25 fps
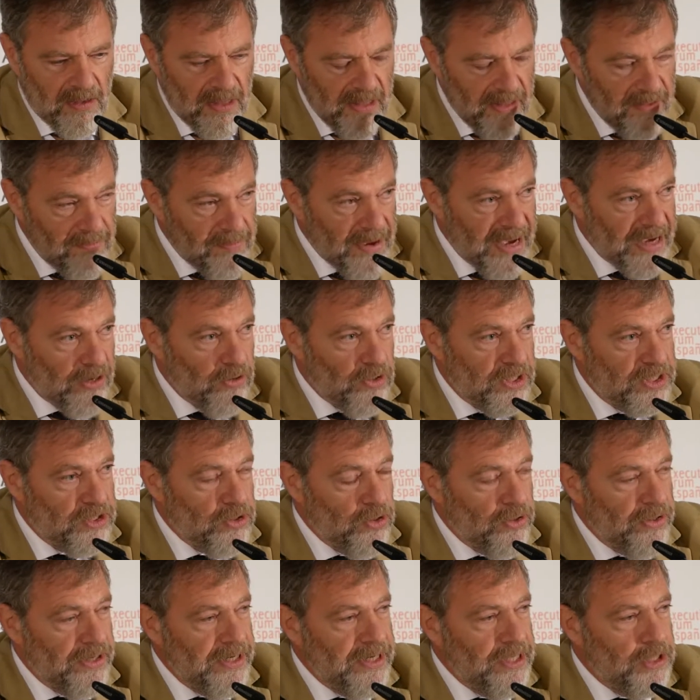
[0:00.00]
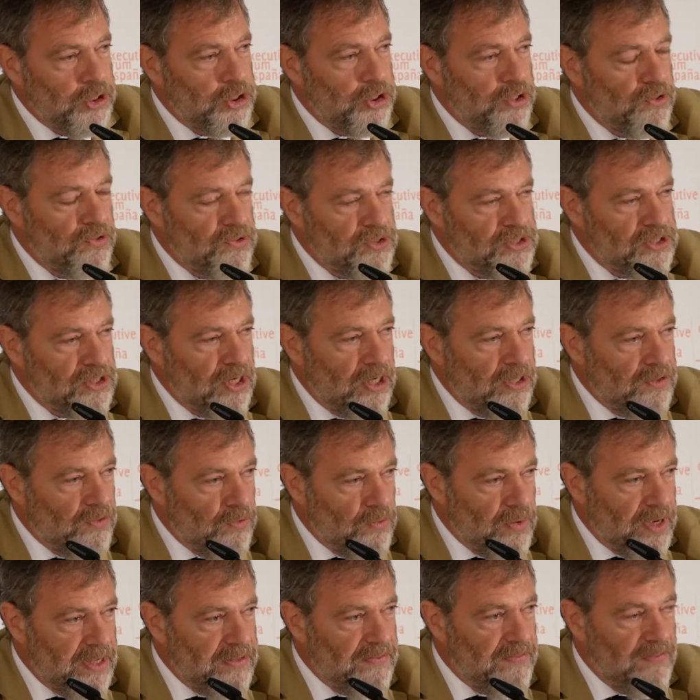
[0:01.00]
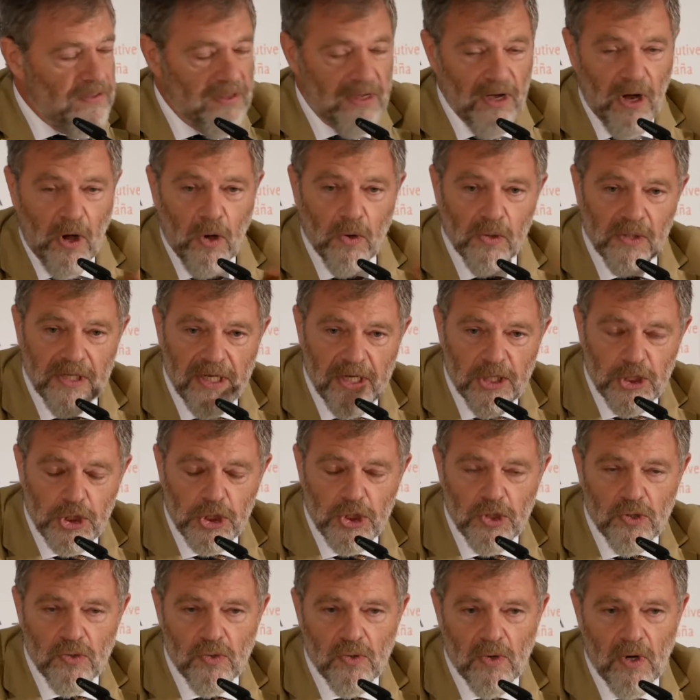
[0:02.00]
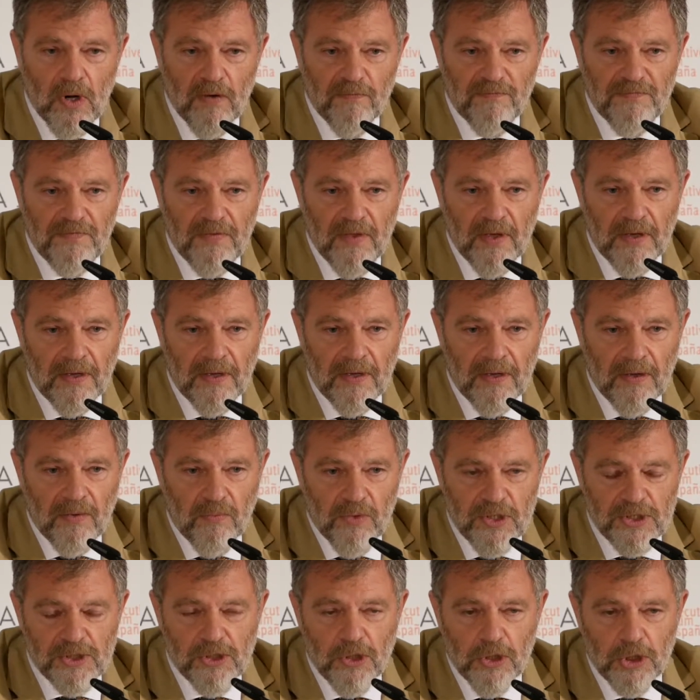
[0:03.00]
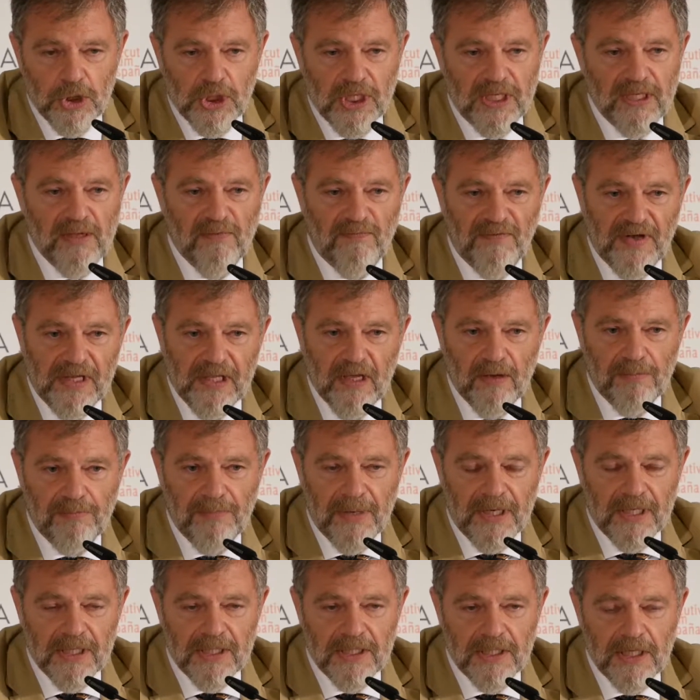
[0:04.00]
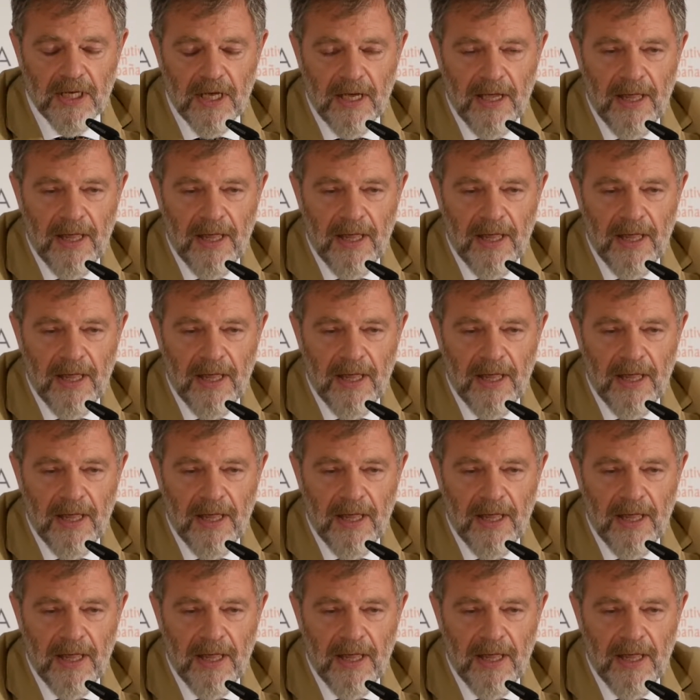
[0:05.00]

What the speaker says: The migratory issues are the one. The whole issue of research and development